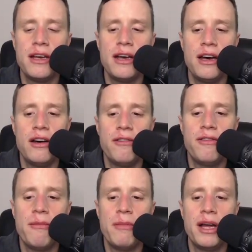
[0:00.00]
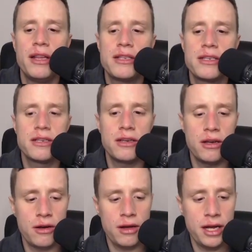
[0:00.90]
of the months,
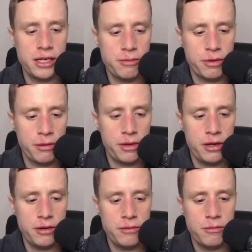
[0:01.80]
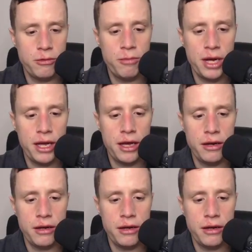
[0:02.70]
oh, I should probably move my head.